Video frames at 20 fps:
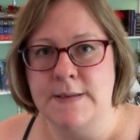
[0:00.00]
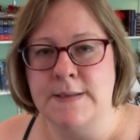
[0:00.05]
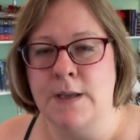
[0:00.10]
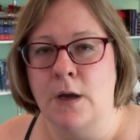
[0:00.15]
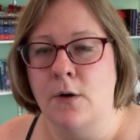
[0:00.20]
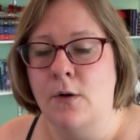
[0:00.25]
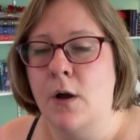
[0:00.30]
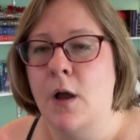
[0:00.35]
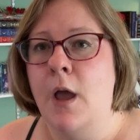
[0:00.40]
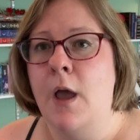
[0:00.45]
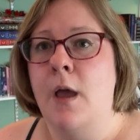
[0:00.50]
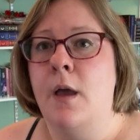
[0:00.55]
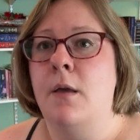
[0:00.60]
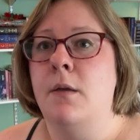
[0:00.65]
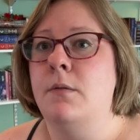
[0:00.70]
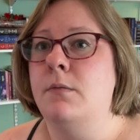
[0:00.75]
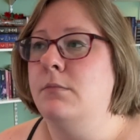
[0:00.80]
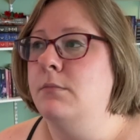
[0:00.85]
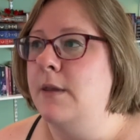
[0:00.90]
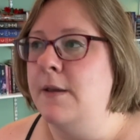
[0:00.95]
So
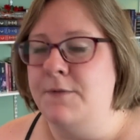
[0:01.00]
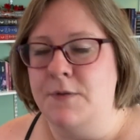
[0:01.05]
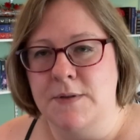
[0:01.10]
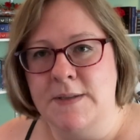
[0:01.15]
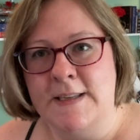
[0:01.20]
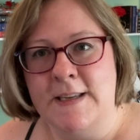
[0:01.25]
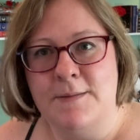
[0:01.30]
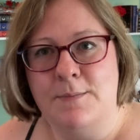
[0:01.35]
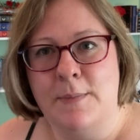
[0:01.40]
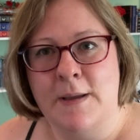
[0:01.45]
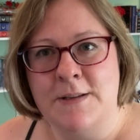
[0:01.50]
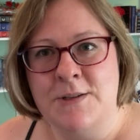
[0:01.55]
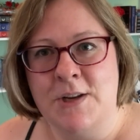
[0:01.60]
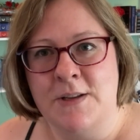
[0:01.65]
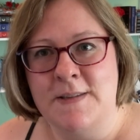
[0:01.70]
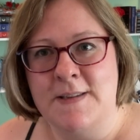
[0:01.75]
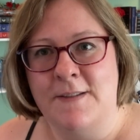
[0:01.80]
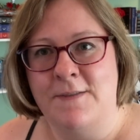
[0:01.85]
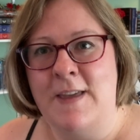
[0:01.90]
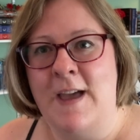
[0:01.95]
if you see
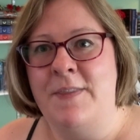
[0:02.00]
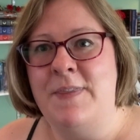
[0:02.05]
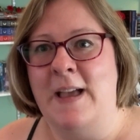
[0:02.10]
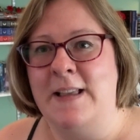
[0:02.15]
mentions of that,